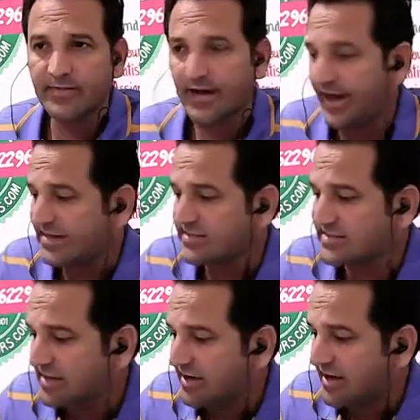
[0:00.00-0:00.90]
X
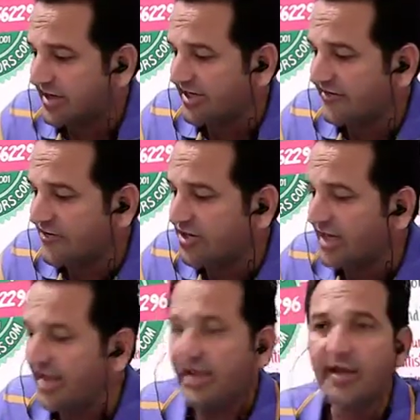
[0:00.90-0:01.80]

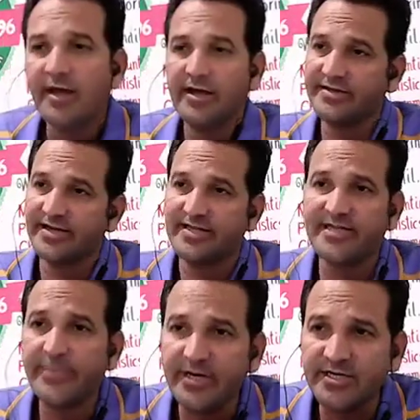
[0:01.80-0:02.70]
individually is an
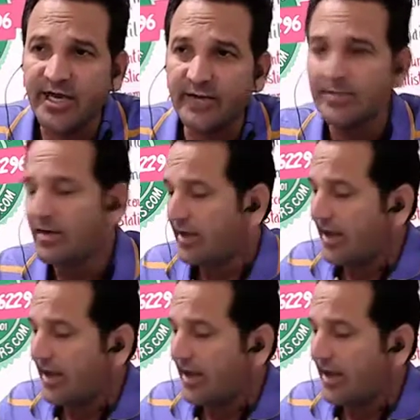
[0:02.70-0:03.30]
algebraic term.